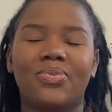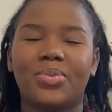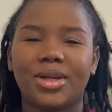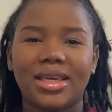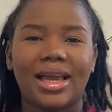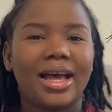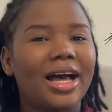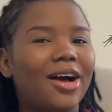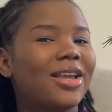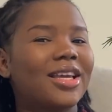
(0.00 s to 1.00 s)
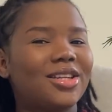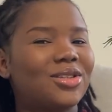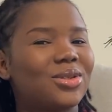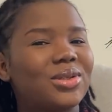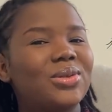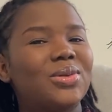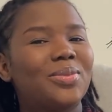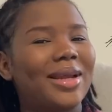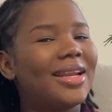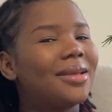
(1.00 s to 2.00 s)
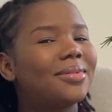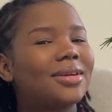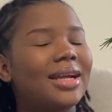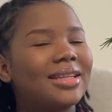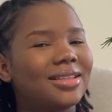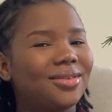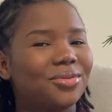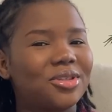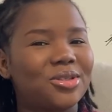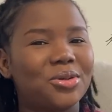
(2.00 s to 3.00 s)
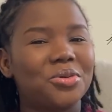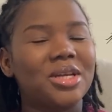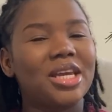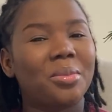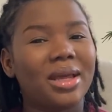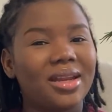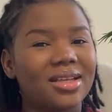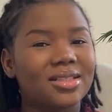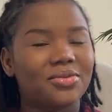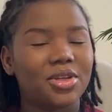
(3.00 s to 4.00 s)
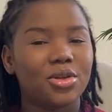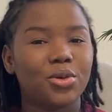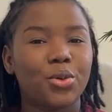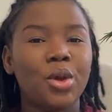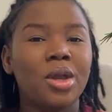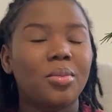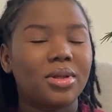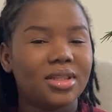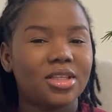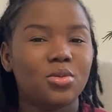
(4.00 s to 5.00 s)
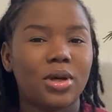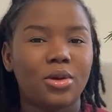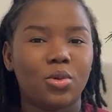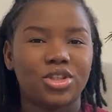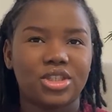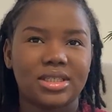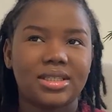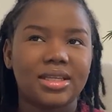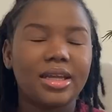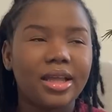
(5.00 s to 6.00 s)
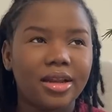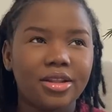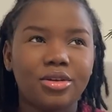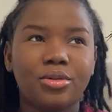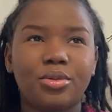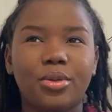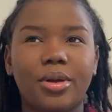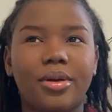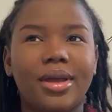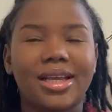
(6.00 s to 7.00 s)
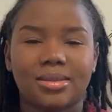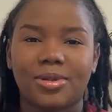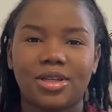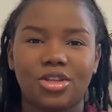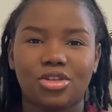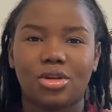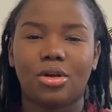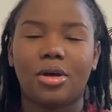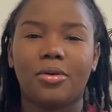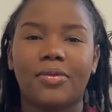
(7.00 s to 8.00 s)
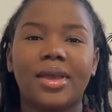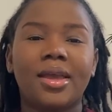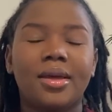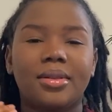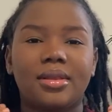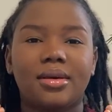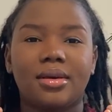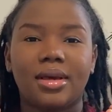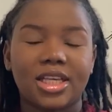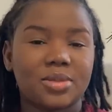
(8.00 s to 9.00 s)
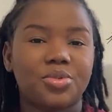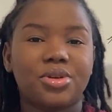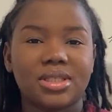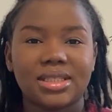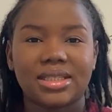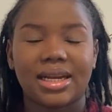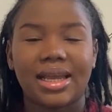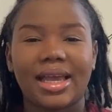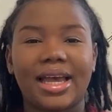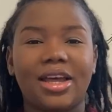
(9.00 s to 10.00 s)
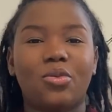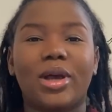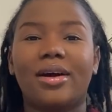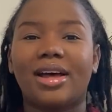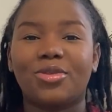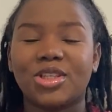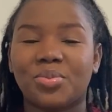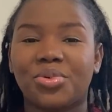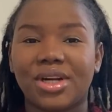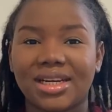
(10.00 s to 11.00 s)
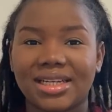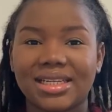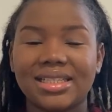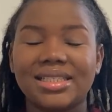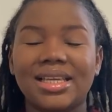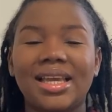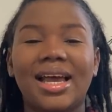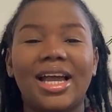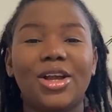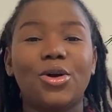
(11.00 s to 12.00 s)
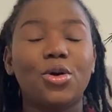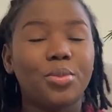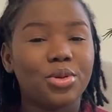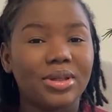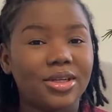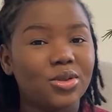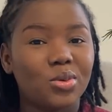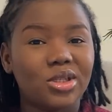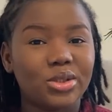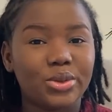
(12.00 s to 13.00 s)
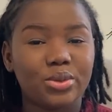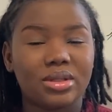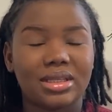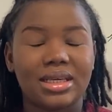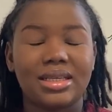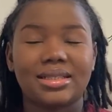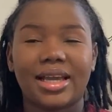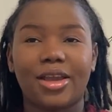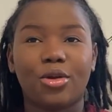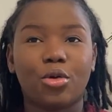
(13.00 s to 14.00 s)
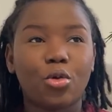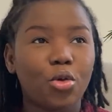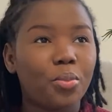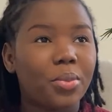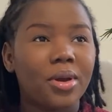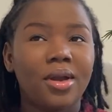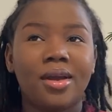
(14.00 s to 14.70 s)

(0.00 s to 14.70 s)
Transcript: but yeah, I'll get into my labor and delivery story in my next video, but this one was just a little explanation of the experiences that I had while I was pregnant. I hope you learned one or two things. I hope